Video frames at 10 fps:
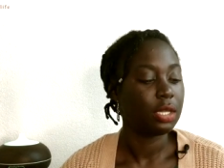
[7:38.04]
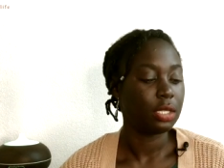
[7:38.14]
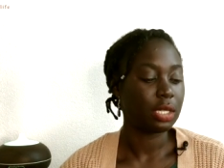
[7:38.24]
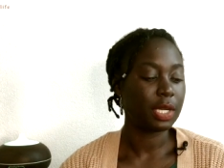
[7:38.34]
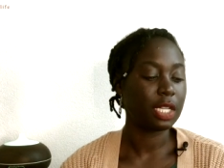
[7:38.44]

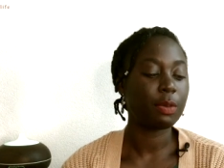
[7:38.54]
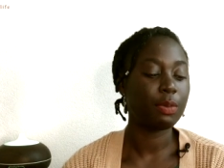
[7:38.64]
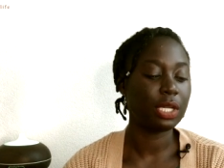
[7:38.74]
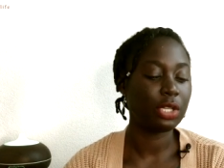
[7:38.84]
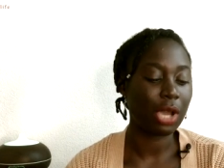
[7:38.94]
Some of these people
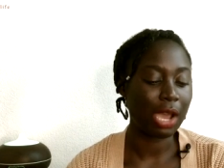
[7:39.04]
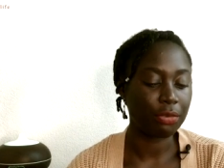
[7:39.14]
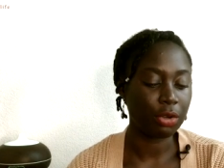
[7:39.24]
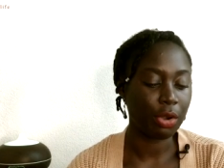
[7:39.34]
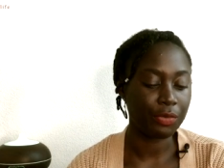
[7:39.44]
need to have
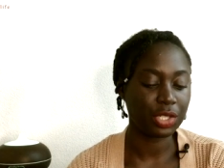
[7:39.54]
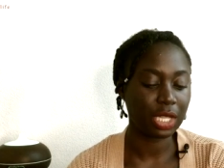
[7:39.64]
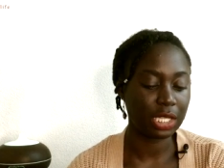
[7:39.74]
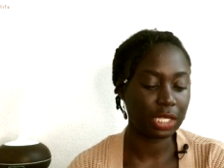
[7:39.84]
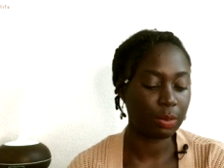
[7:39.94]
real
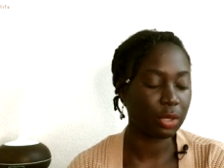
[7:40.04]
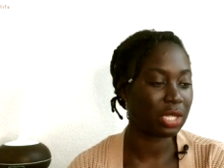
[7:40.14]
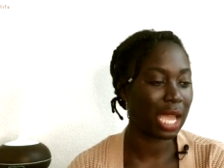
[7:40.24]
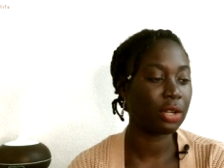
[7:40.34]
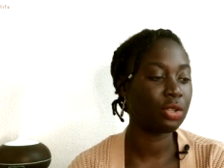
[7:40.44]
conversations because
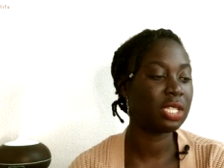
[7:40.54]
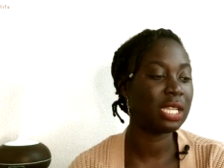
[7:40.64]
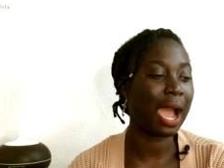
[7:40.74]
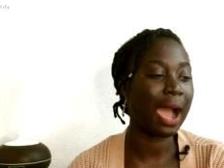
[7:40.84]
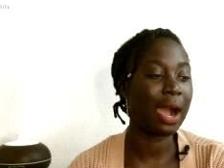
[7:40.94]
I don't see
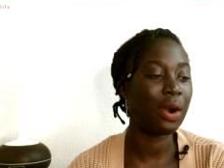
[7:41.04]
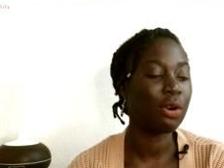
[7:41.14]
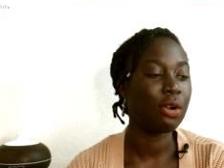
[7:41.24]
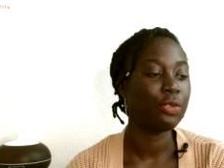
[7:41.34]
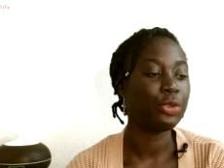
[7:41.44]
how
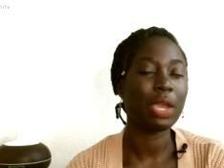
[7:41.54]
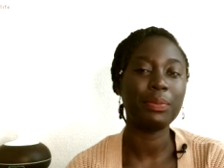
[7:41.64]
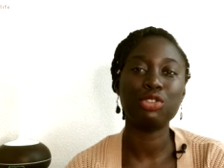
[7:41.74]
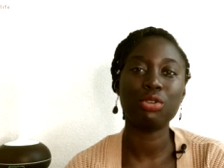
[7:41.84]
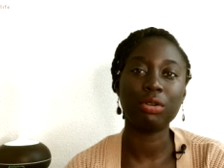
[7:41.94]
you can
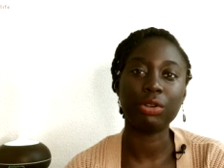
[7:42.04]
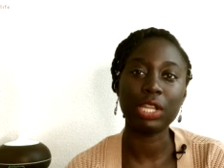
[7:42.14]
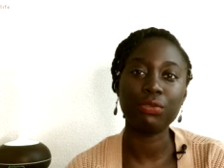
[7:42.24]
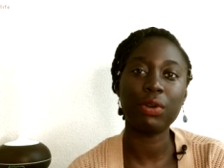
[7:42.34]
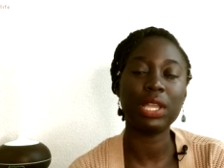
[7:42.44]
be so
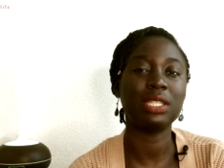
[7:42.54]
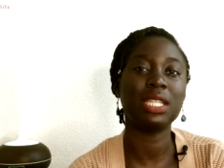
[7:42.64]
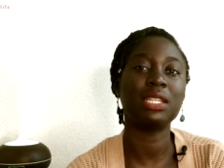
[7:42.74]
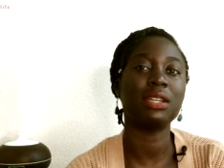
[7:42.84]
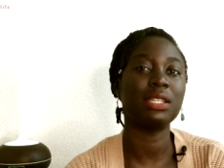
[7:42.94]
ungrateful and
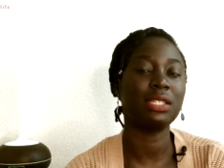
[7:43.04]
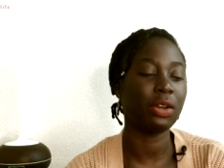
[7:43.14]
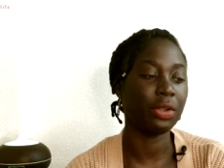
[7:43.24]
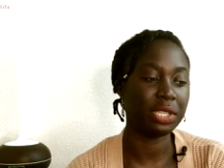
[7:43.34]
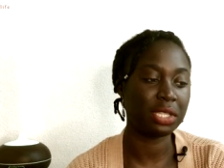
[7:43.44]
sit here and say
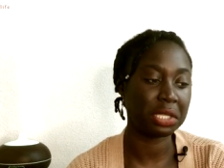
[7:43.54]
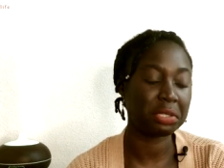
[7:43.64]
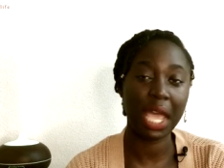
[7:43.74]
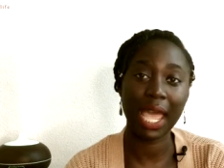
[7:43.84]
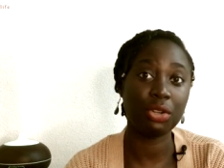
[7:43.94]
all these things.
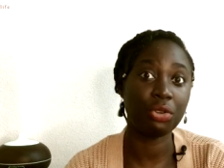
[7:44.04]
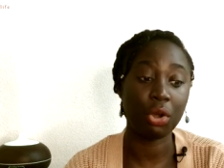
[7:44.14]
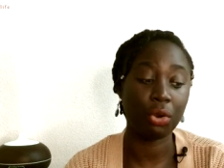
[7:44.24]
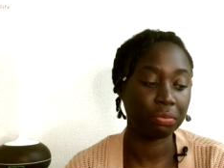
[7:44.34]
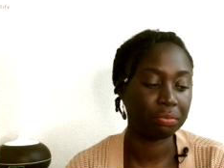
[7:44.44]
I don't
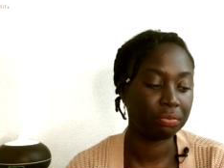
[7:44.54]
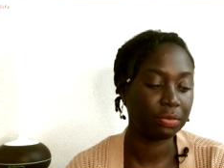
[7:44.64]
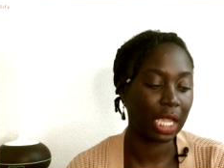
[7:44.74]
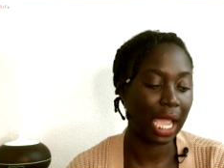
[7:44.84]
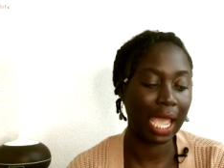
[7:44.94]
know.
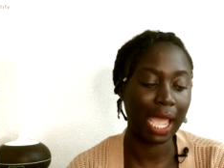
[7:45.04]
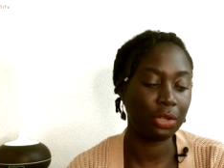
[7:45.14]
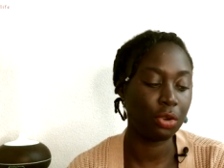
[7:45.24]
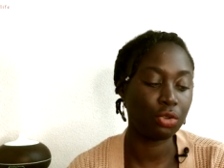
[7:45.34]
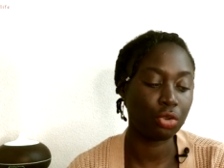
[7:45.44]
I, I
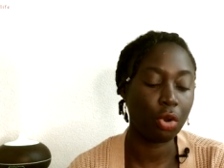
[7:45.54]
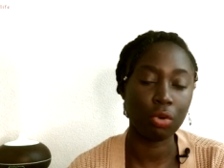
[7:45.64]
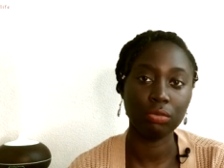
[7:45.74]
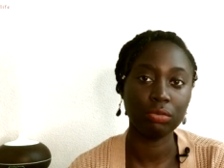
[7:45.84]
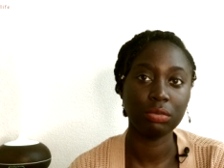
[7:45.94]
don't
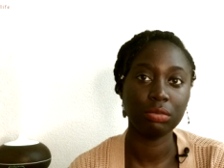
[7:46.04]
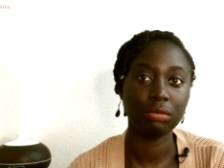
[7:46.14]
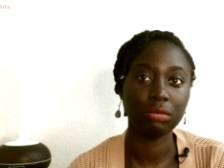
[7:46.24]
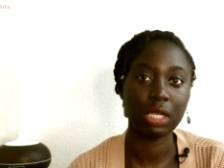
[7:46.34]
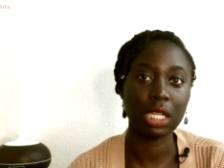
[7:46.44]
know.
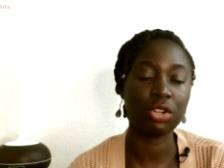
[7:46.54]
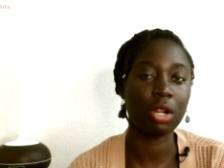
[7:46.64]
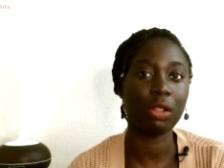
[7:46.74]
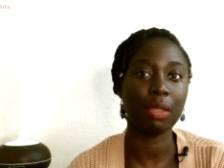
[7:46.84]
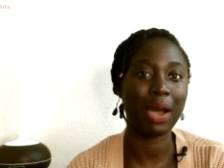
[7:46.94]
It's not
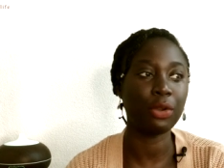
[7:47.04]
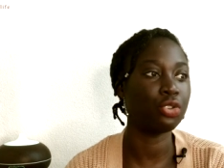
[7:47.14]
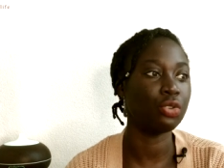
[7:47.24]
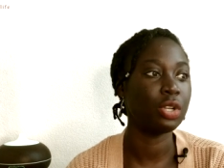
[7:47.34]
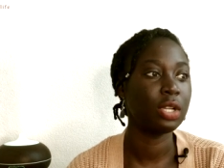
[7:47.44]
all about
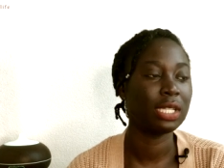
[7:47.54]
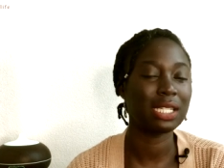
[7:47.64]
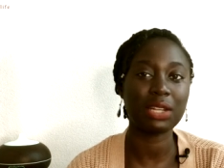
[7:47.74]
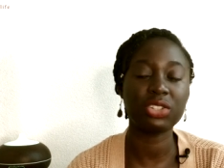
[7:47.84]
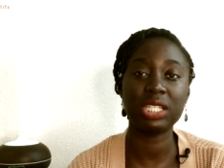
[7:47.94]
you. There's
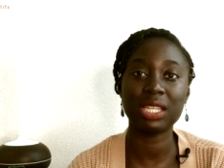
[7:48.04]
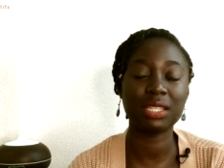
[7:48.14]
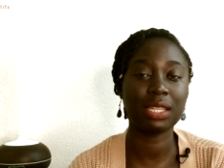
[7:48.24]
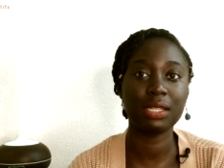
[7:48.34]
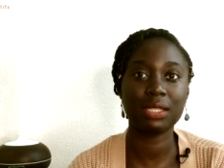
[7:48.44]
actually
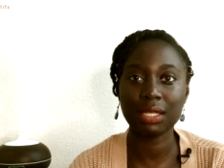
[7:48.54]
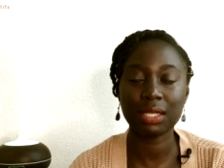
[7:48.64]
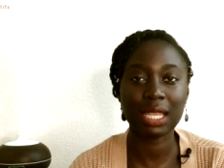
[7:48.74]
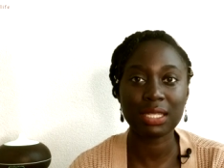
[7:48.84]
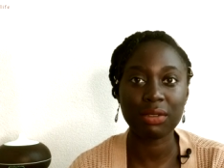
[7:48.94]
six six
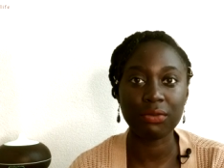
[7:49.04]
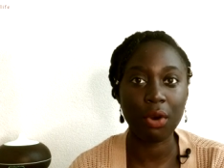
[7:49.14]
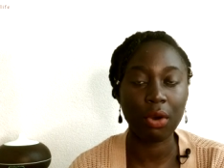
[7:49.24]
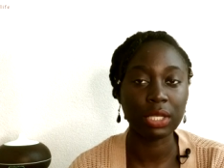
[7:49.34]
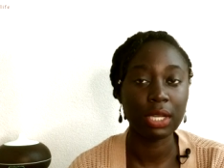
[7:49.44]
kids
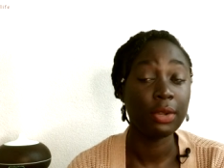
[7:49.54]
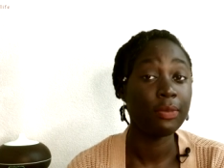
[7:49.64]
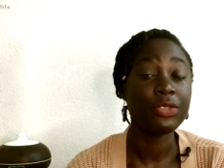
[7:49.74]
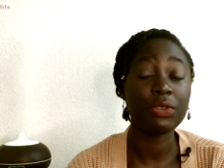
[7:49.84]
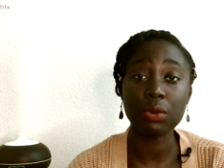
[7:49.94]
involved.
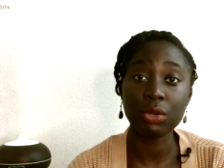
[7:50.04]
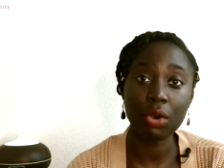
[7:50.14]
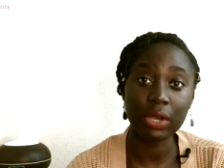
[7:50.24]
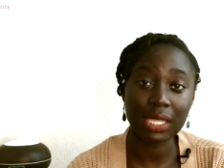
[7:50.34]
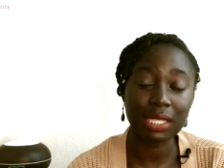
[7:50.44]
If there were
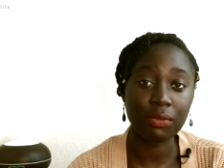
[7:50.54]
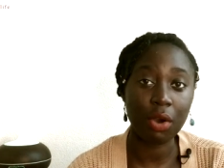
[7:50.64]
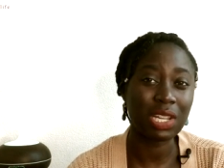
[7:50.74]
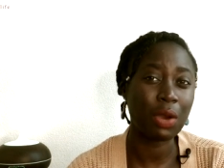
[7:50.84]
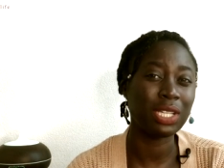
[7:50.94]
no kids
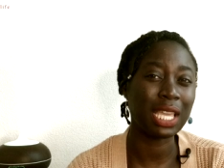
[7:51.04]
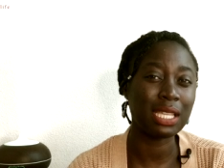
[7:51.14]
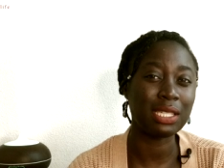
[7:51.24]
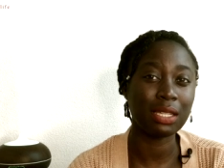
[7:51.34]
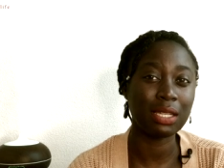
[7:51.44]
involved, I would get
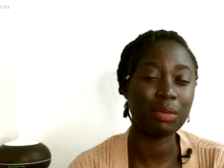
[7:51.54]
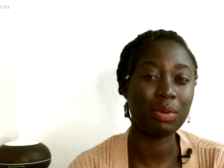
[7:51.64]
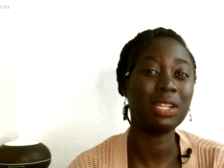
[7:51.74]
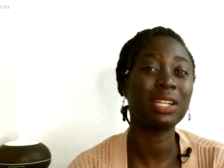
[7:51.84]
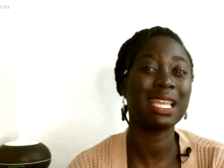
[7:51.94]
the jealousy,
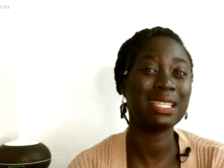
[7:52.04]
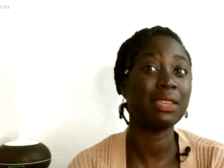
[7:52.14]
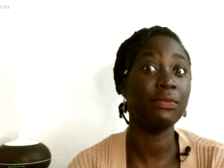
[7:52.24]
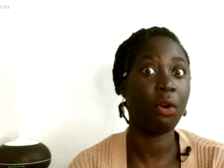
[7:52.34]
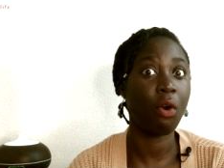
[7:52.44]
but there are kids
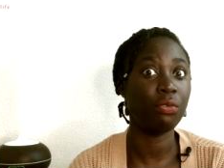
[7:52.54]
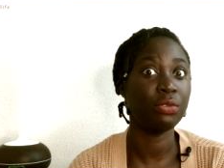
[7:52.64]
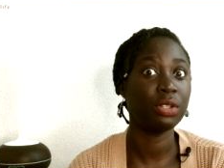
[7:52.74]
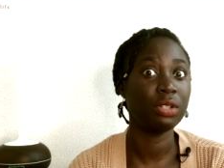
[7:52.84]
involved.